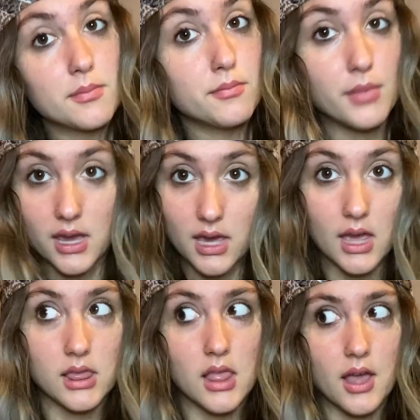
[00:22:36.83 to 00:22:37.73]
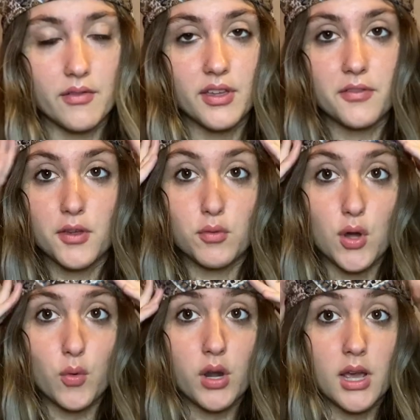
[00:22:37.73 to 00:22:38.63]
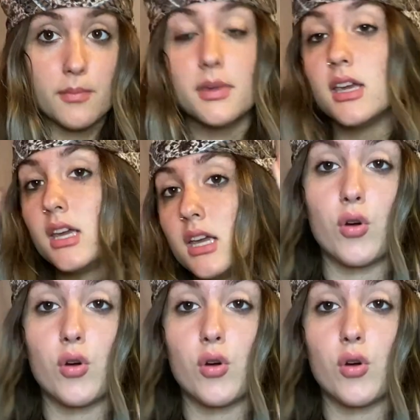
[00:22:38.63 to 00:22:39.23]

making love, if you know what I mean.